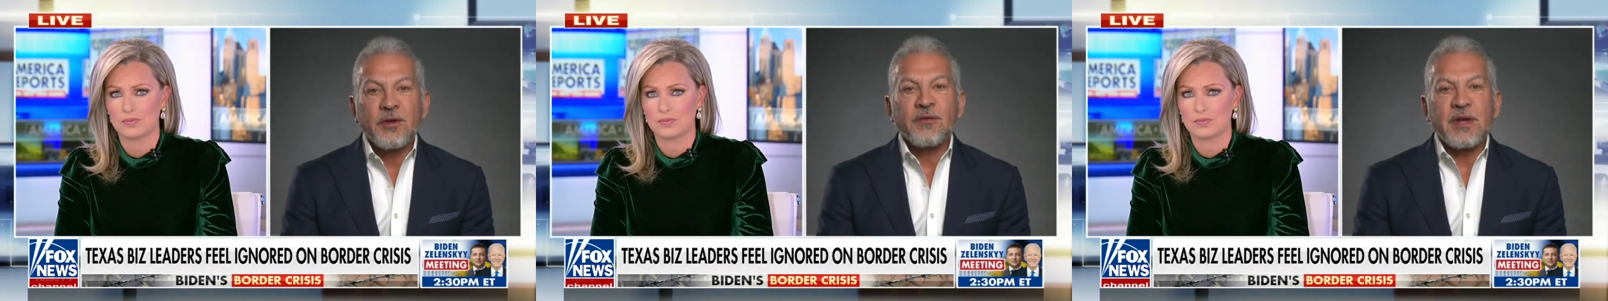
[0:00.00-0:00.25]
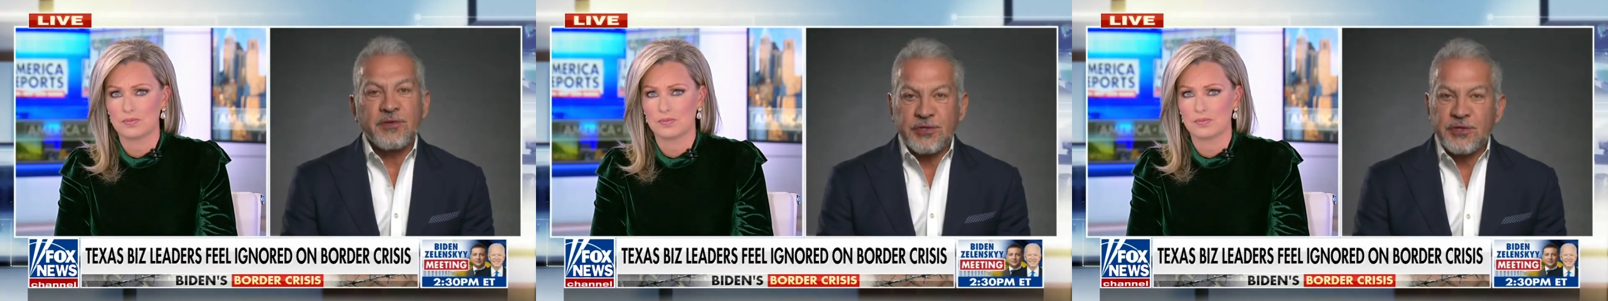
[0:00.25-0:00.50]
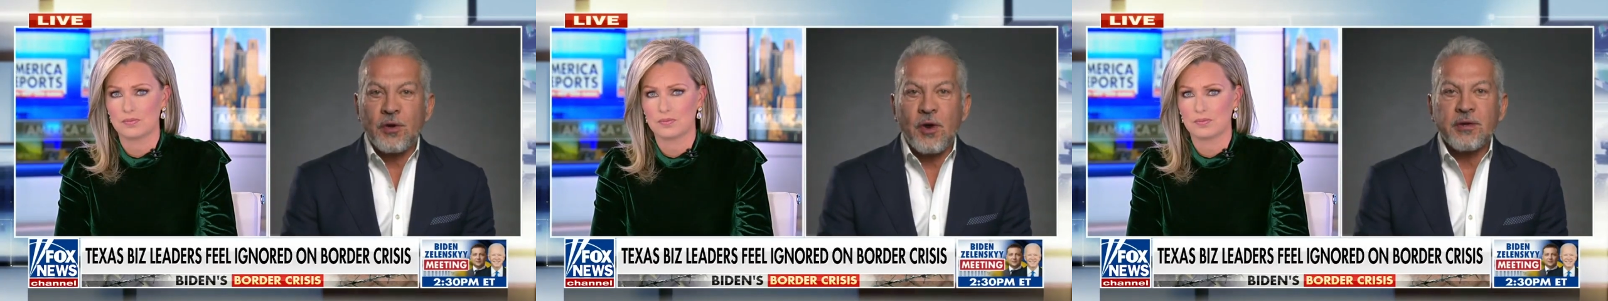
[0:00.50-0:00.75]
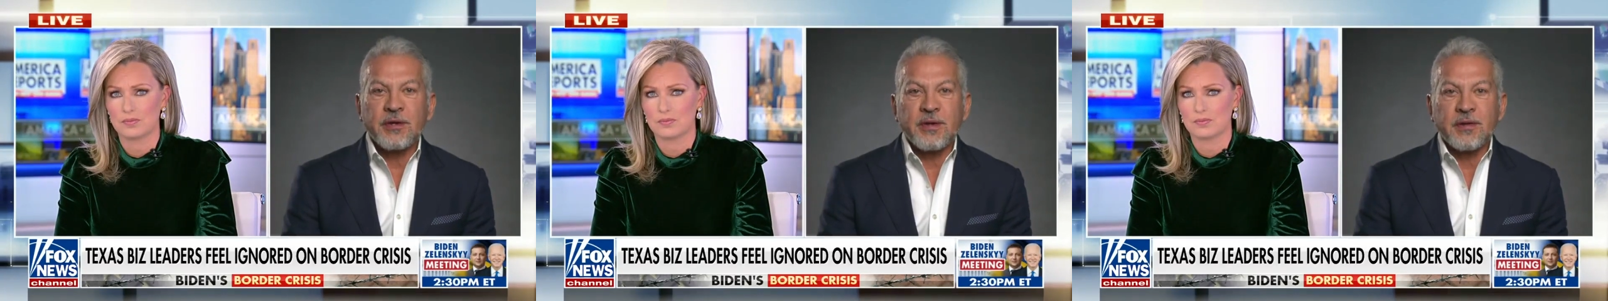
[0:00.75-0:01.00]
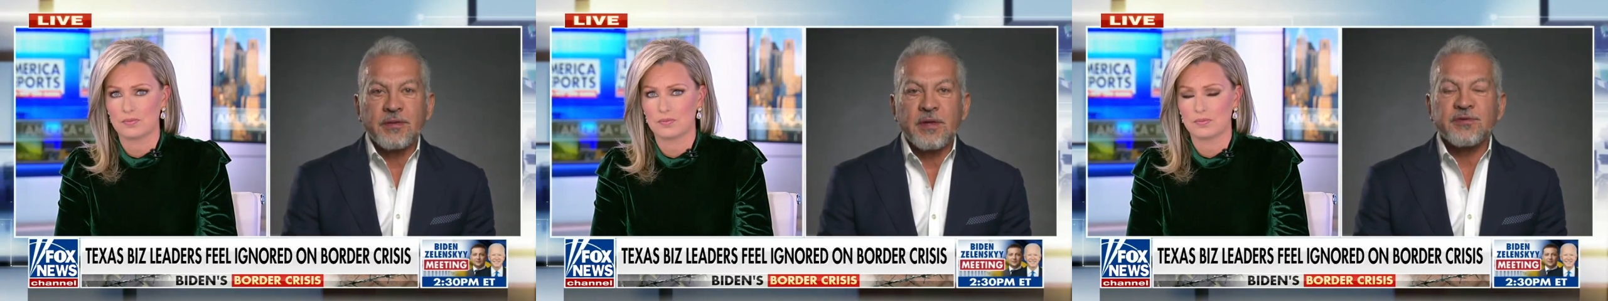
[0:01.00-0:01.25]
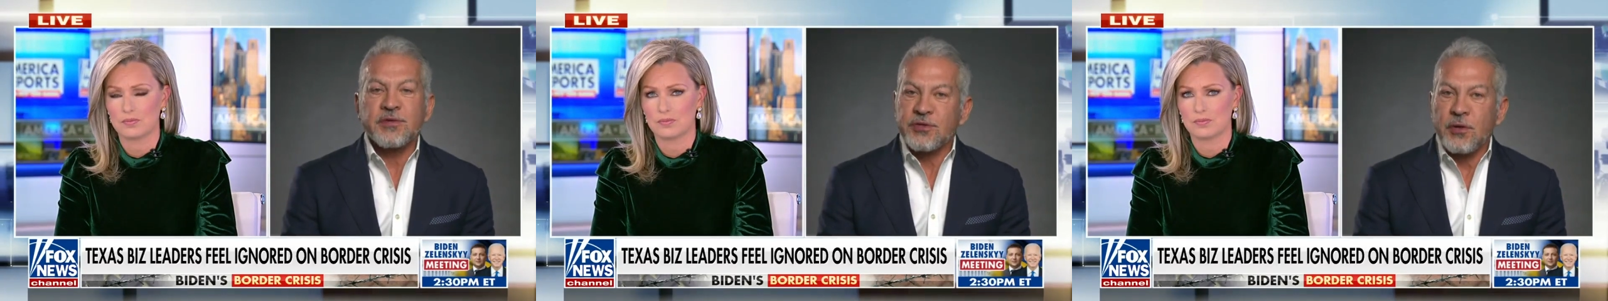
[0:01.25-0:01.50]
Speaker 1: That's disheartening.
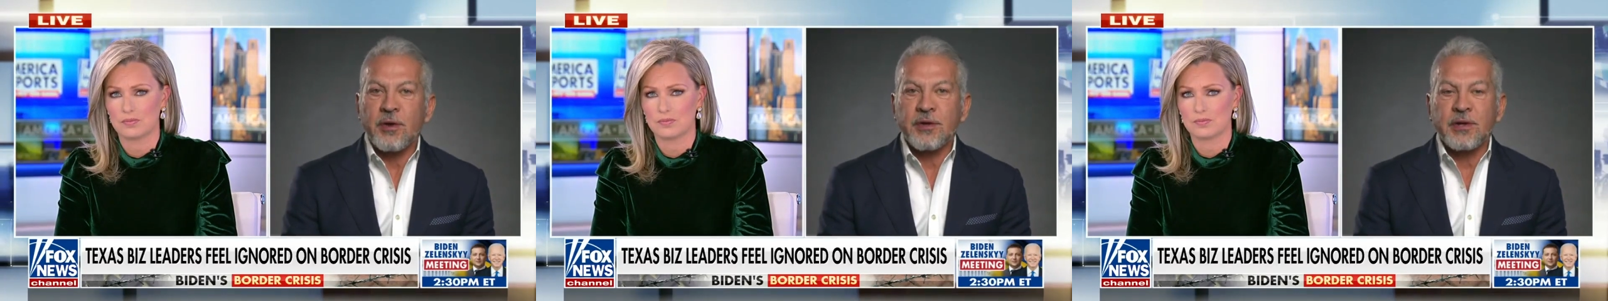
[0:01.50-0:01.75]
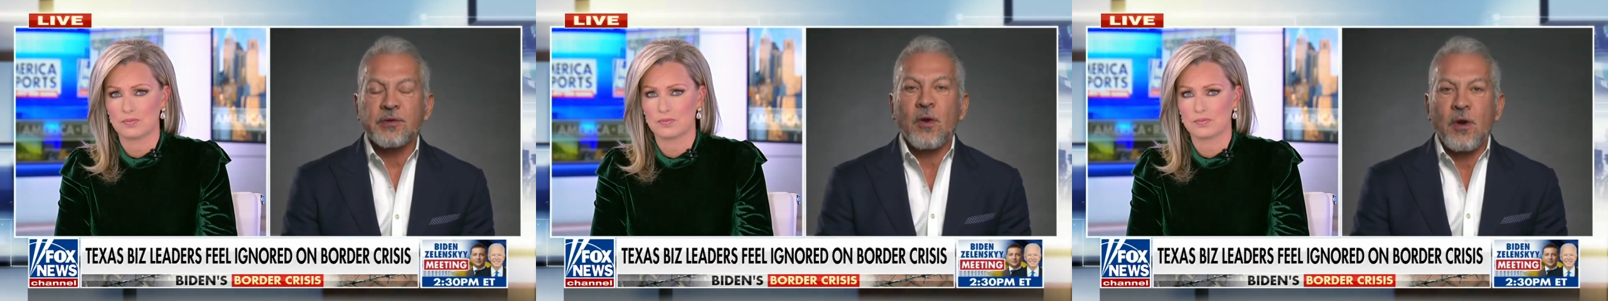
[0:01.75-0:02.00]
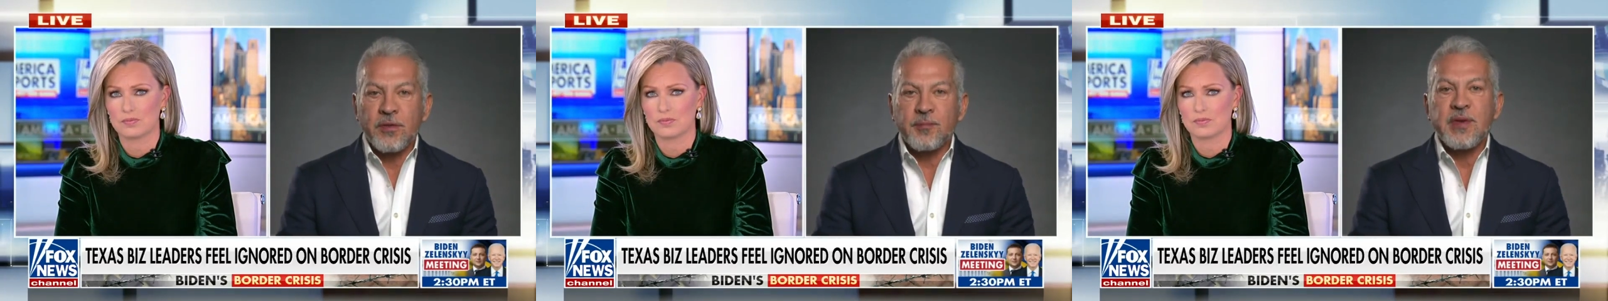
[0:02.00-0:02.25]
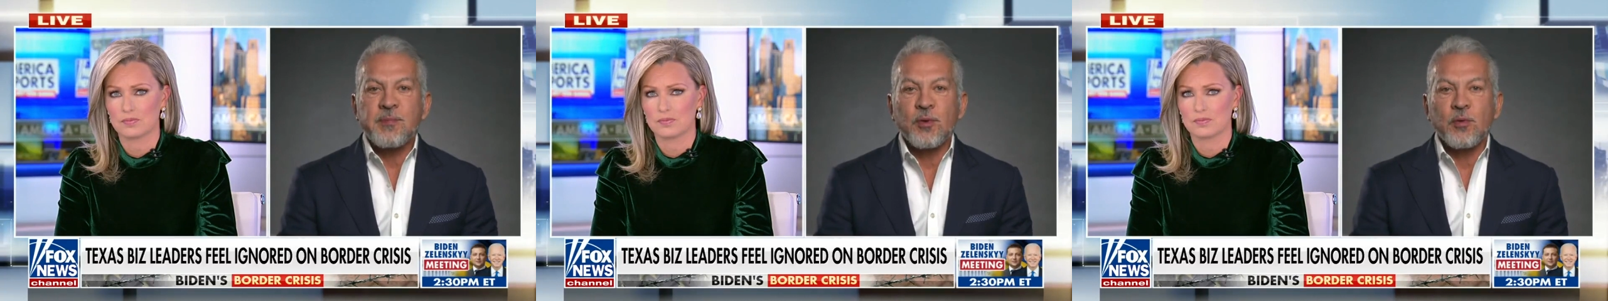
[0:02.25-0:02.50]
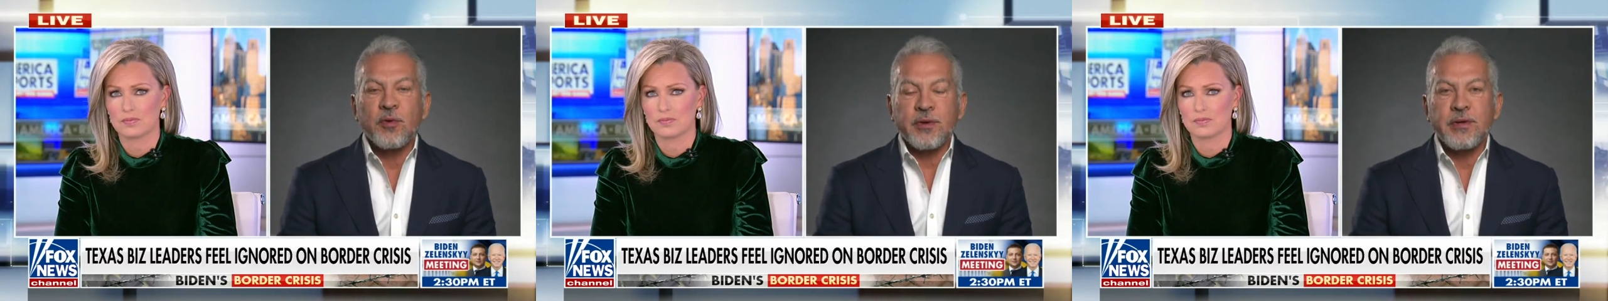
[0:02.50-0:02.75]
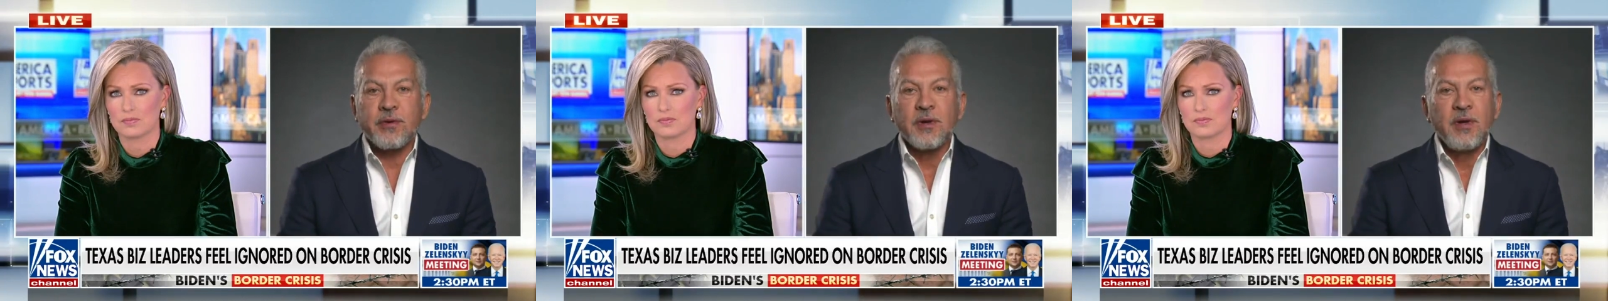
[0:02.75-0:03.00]
That's disheartening to all the people who are
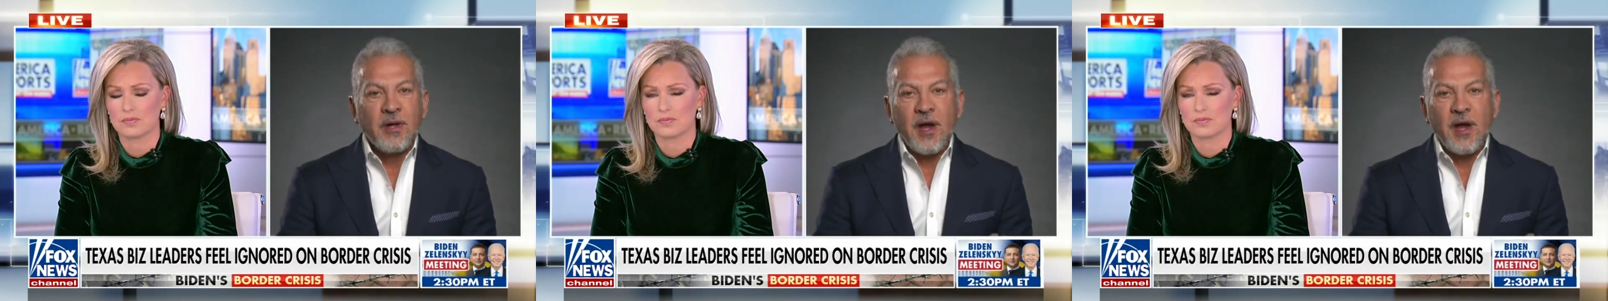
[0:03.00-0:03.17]
here.